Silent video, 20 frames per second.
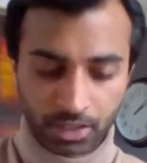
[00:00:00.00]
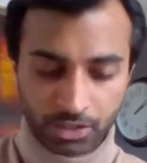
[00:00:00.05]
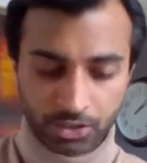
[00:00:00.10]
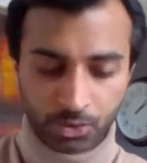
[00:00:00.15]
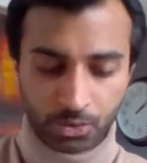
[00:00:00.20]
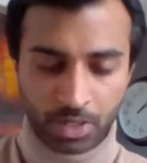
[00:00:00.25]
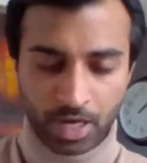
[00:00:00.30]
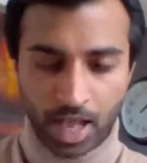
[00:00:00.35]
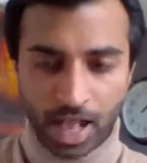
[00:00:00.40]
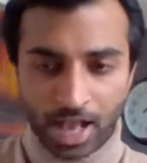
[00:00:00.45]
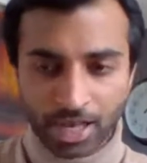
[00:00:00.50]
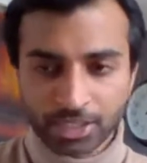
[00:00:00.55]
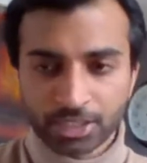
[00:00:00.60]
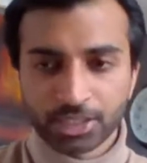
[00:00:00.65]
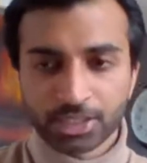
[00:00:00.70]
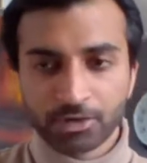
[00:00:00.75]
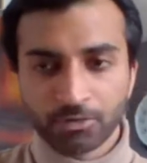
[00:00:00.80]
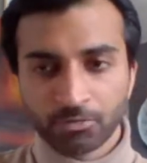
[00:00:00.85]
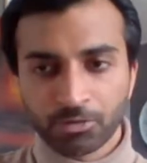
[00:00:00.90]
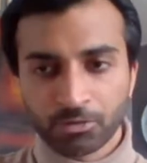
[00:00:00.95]
So
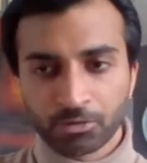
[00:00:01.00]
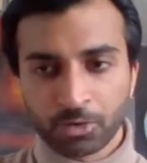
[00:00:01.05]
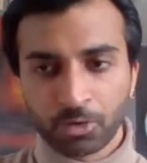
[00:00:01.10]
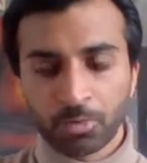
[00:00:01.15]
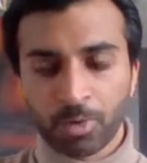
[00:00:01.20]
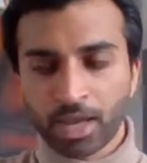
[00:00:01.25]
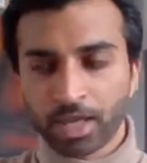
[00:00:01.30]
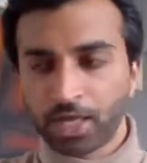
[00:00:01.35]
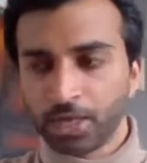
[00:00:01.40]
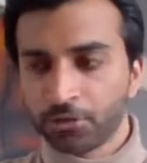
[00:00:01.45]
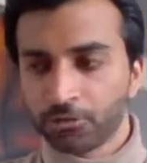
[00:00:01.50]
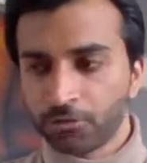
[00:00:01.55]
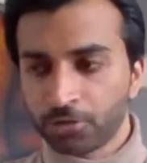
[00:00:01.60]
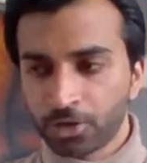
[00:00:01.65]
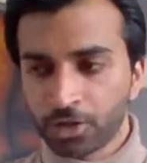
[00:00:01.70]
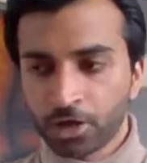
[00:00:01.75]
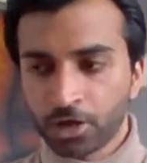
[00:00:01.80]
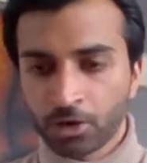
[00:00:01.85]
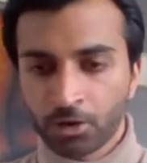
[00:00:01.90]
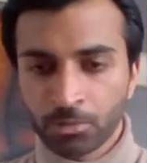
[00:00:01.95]
we were waiting for
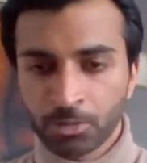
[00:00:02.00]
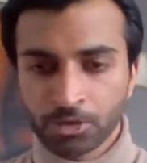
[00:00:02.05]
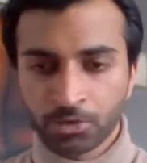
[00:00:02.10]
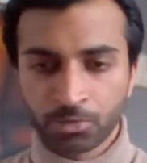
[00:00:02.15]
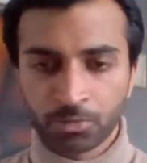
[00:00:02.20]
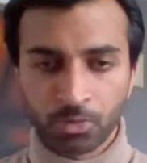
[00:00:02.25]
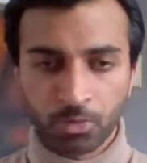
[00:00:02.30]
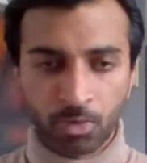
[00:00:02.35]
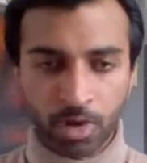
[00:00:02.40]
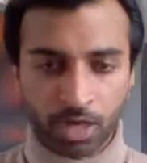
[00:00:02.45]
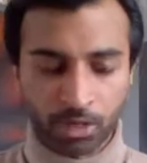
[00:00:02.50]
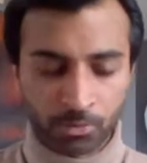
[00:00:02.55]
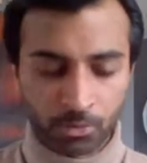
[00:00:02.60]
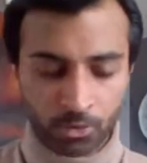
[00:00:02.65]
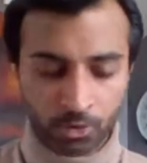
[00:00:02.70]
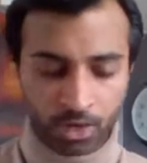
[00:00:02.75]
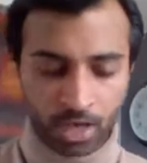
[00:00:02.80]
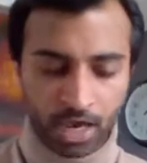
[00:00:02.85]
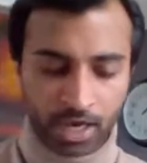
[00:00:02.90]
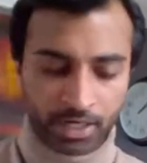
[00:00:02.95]
the government to provide
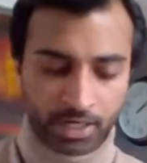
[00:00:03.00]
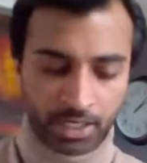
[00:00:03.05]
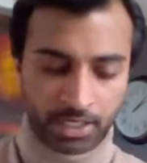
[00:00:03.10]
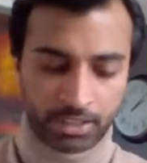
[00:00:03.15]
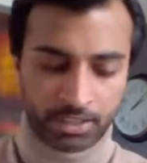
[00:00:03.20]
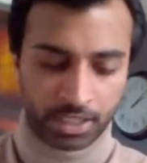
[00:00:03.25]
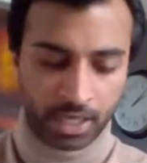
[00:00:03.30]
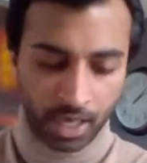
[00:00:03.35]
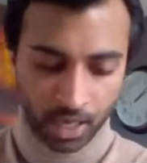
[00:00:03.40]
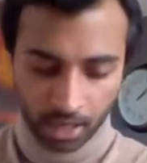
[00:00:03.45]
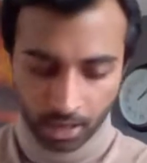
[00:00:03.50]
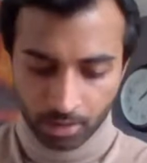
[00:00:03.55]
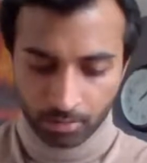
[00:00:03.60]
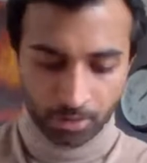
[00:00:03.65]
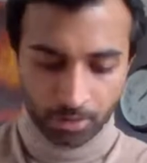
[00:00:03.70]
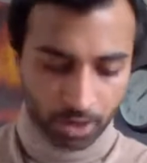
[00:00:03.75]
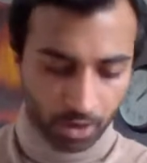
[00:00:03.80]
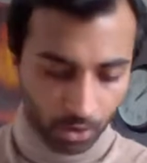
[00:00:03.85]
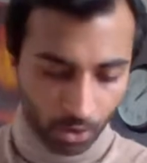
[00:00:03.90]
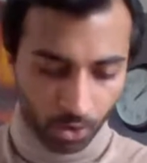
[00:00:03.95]
more guidance,
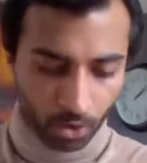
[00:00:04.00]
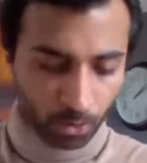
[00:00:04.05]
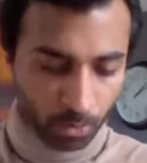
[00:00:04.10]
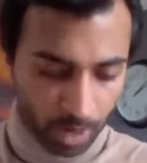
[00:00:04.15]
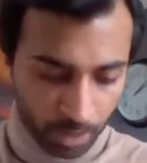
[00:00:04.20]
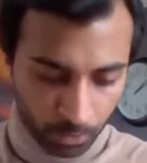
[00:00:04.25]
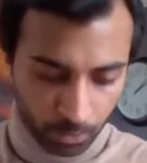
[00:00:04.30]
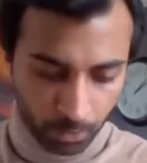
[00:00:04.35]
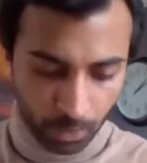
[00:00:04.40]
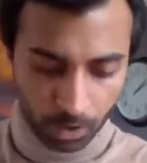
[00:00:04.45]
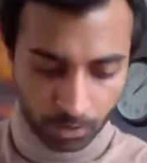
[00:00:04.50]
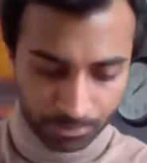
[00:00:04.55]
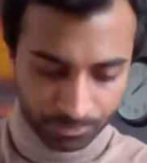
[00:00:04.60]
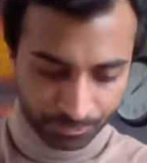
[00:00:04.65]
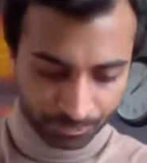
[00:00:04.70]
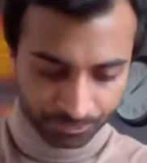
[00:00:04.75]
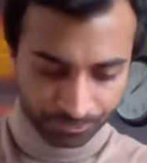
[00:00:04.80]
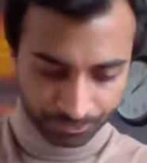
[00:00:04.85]
but all went well.